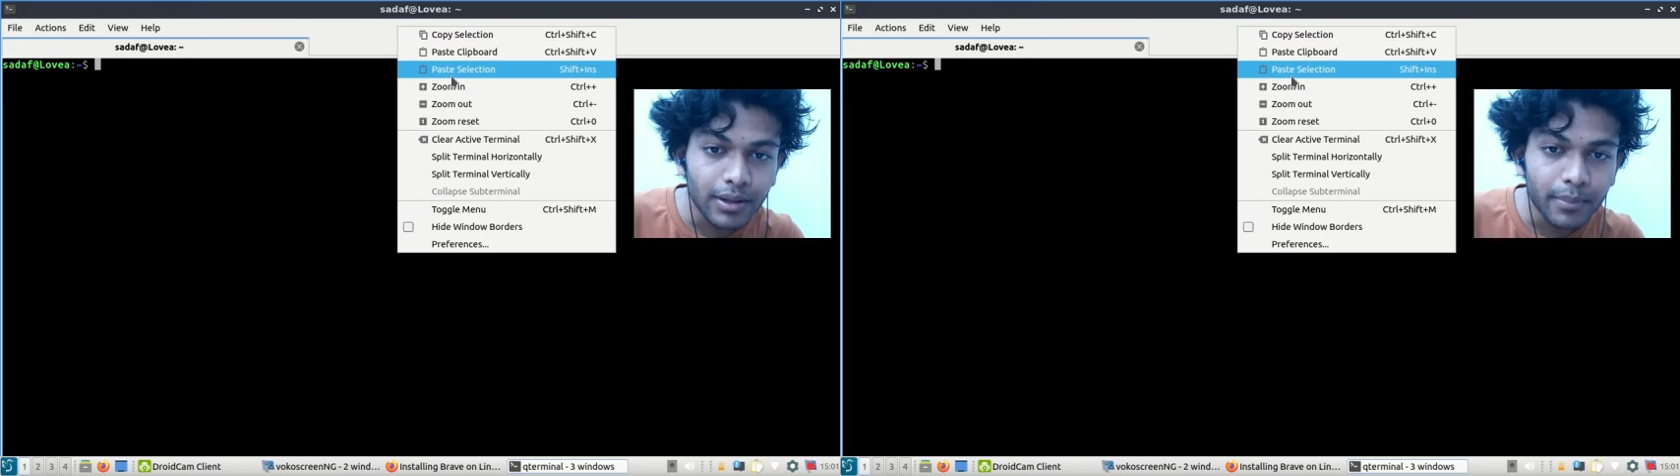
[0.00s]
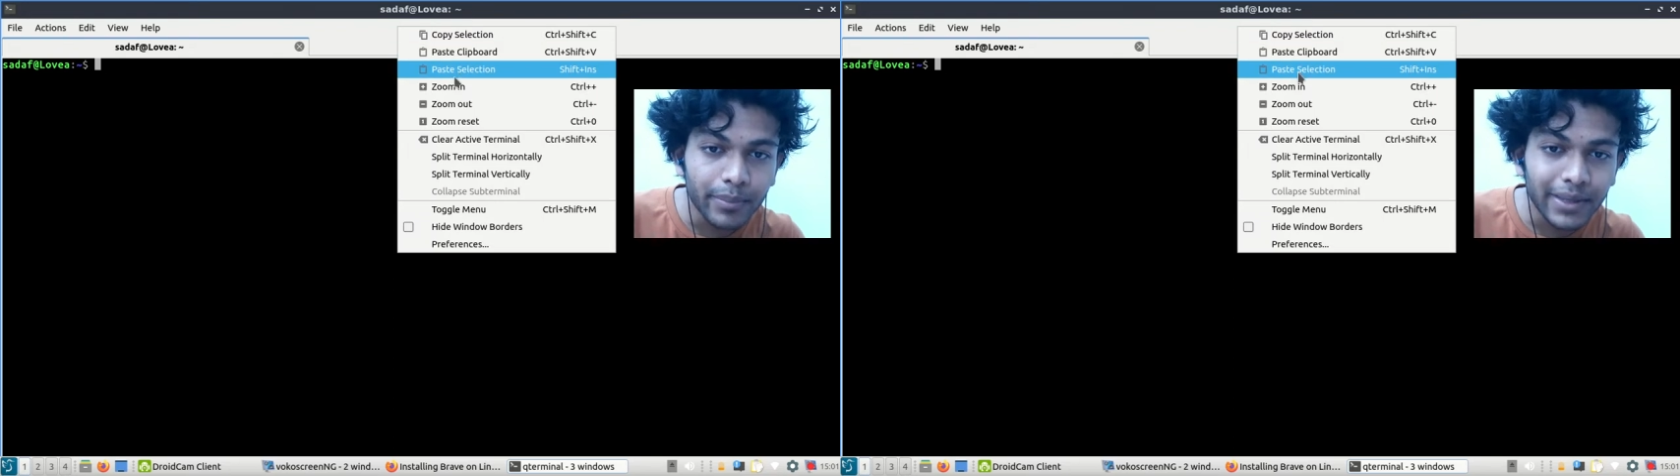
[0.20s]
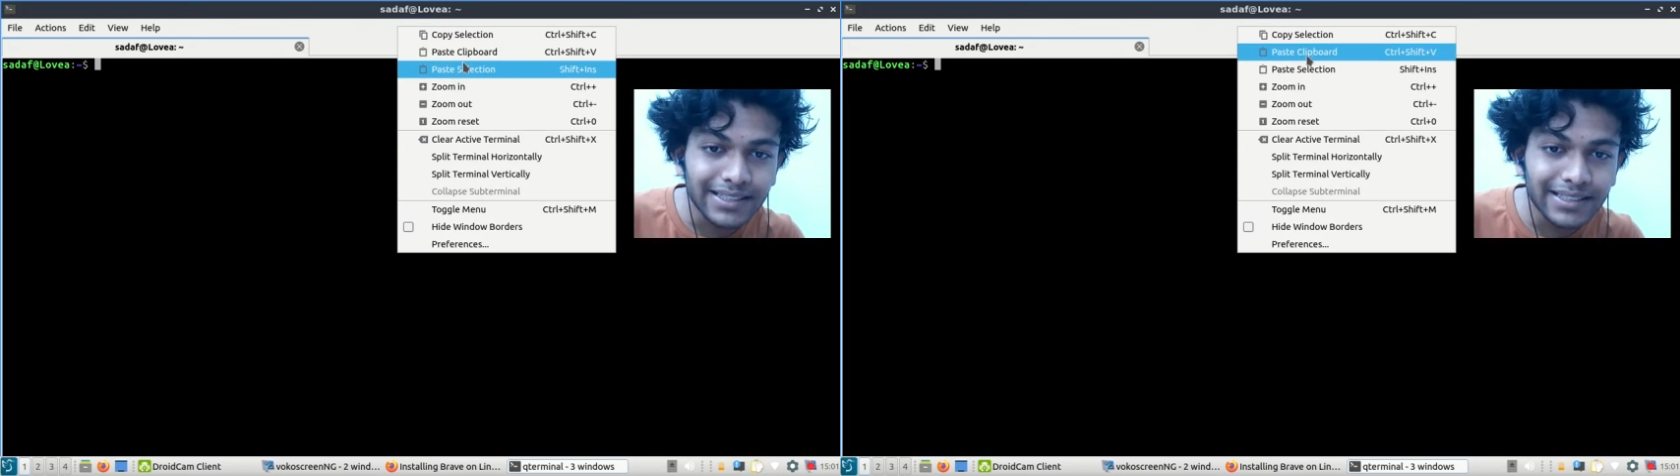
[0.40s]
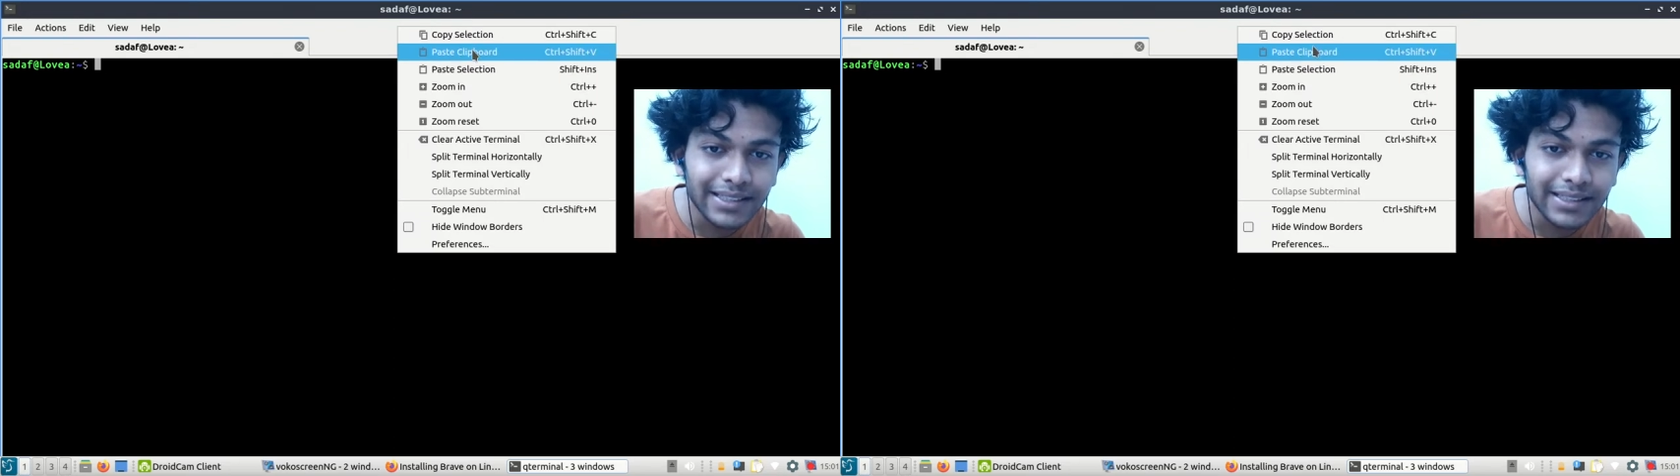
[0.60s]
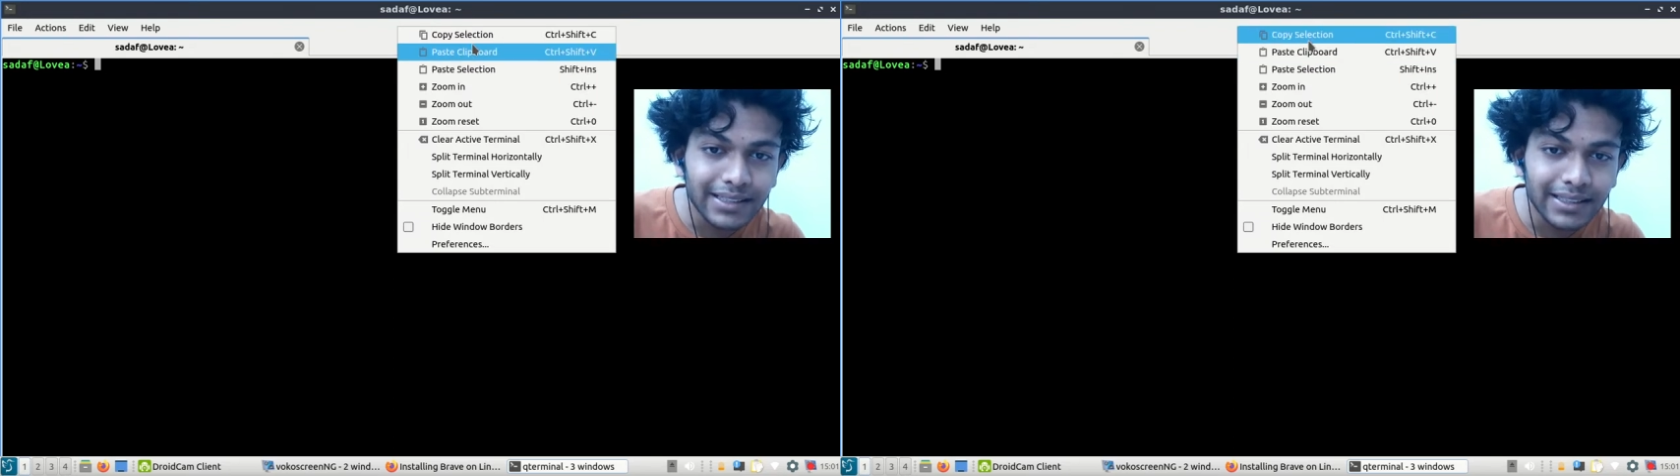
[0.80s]
Paste.
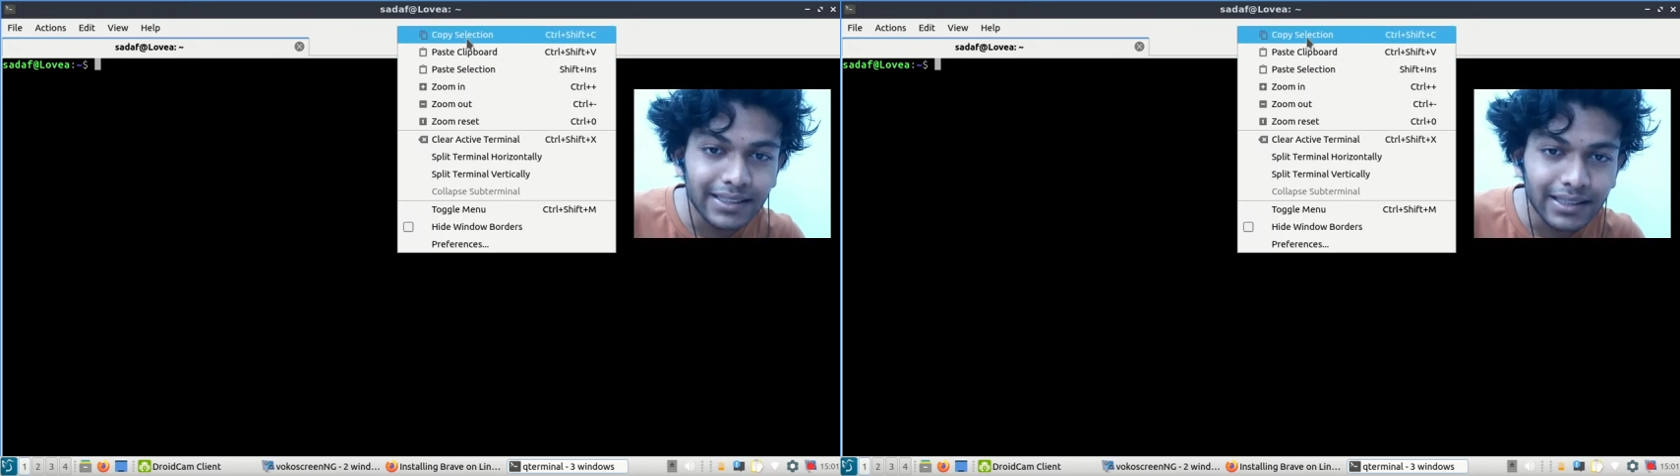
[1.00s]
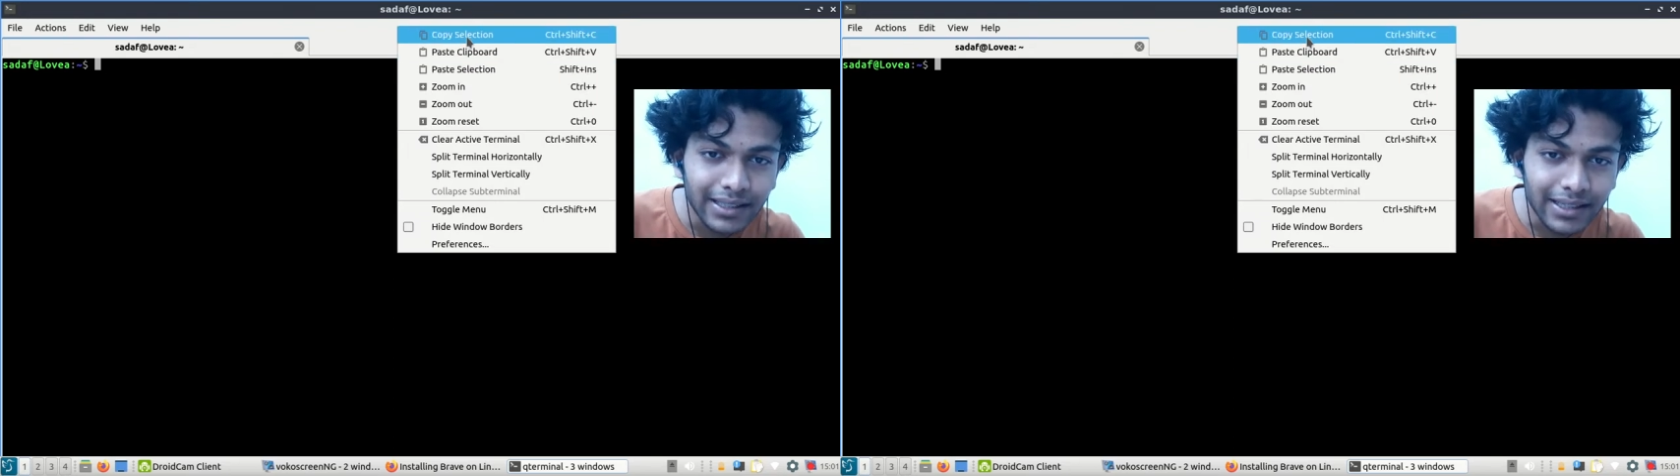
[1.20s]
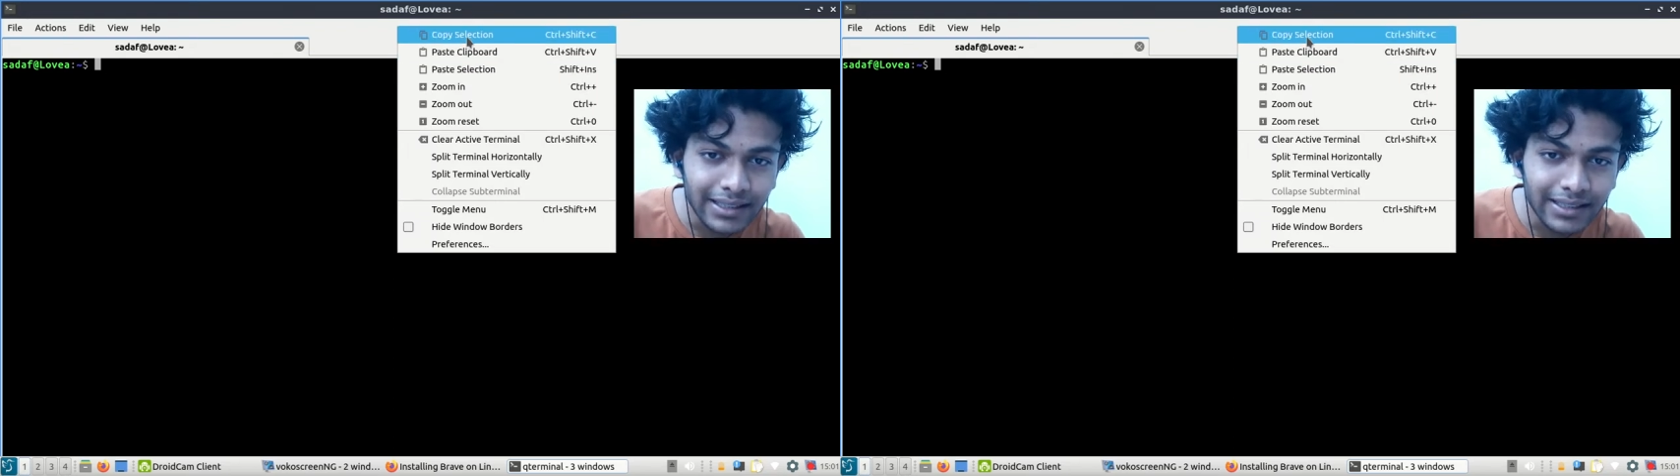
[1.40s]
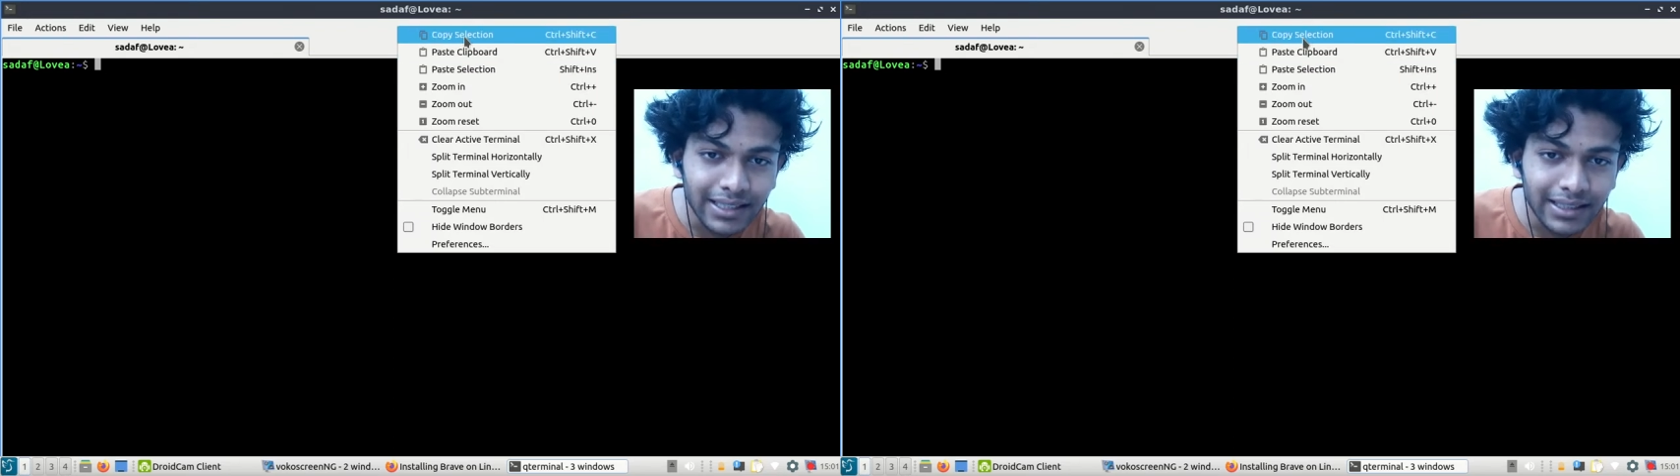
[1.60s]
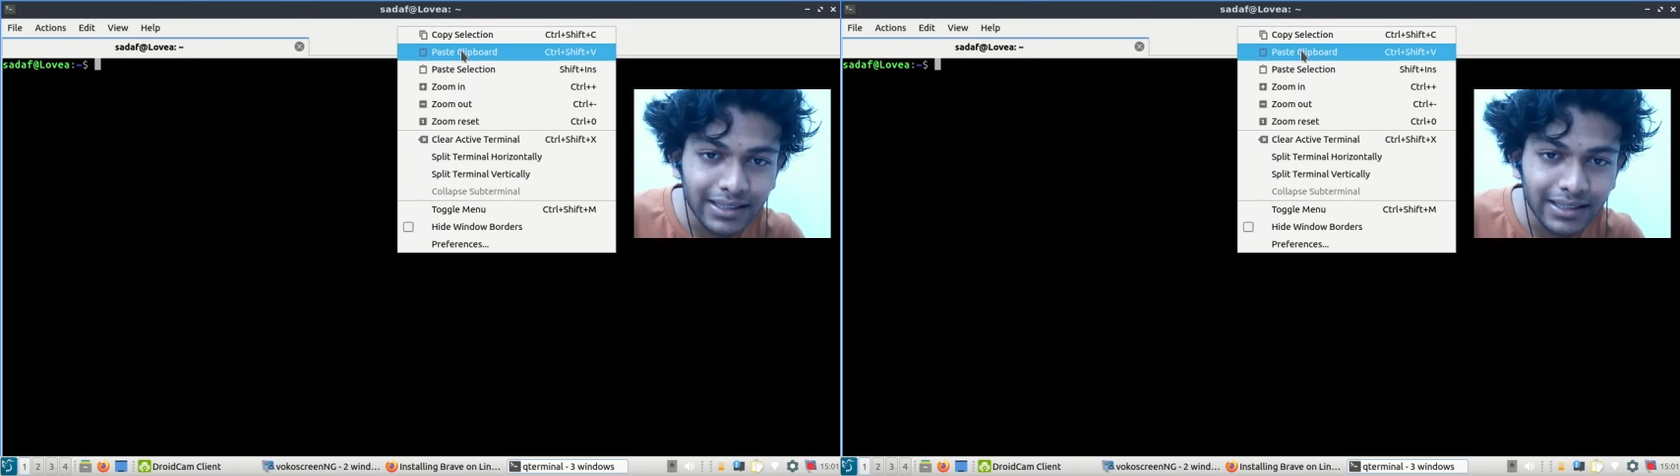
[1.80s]
Right click.